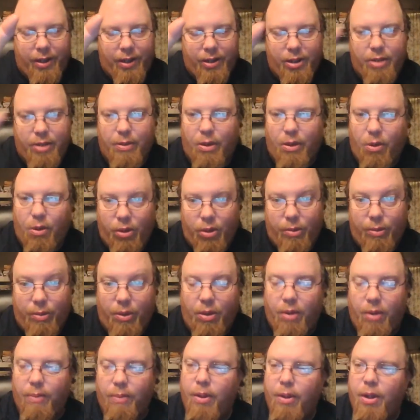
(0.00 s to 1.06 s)
catch the hold the
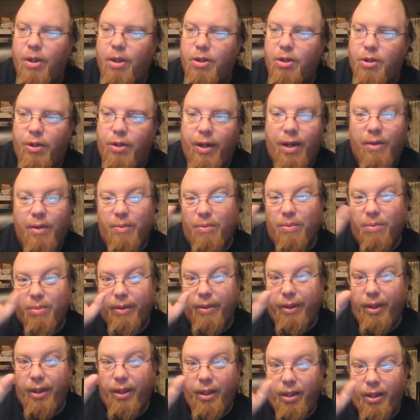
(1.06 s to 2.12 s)
ball. So you're not
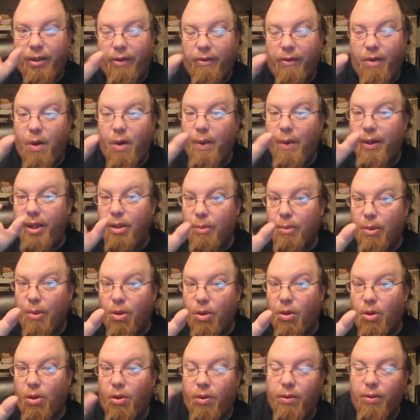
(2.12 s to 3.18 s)
really throwing the
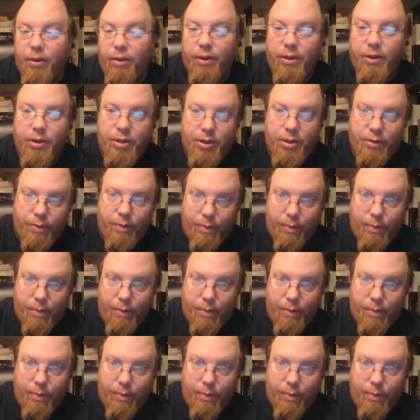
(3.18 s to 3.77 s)
ball. You're just